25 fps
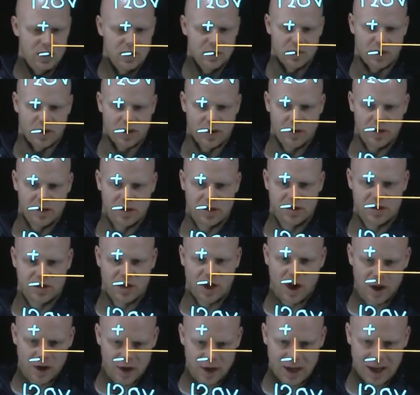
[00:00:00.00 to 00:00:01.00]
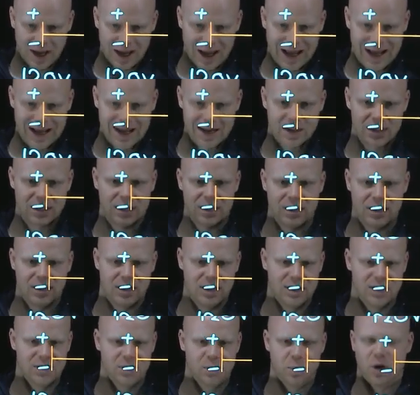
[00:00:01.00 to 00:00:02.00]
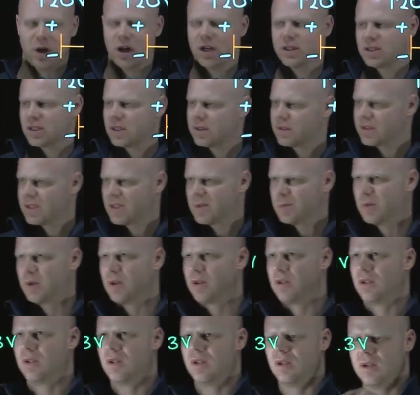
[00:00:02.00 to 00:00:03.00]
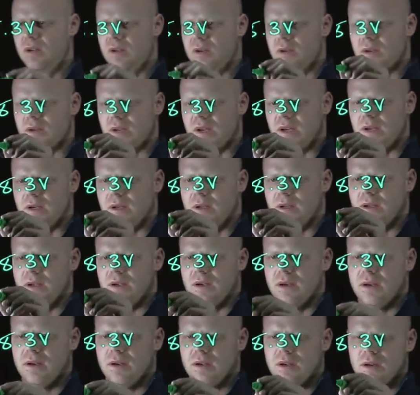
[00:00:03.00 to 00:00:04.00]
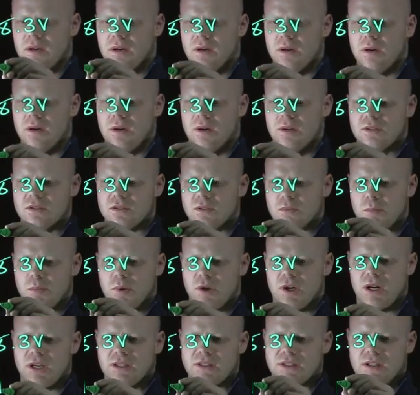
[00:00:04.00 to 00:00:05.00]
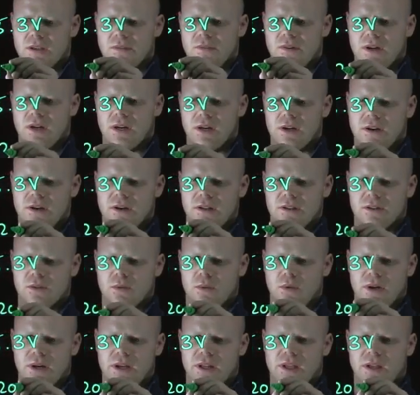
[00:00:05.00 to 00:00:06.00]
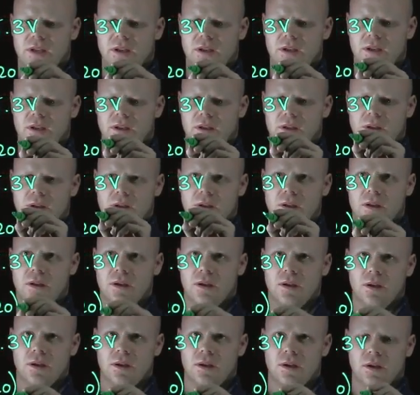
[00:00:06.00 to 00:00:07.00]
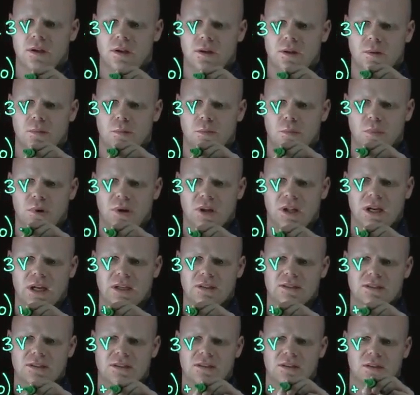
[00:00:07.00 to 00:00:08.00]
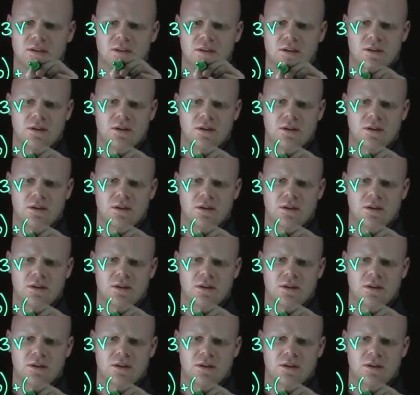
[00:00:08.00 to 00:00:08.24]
So I'm going to start at this positive symbol, okay? So positive 120 plus,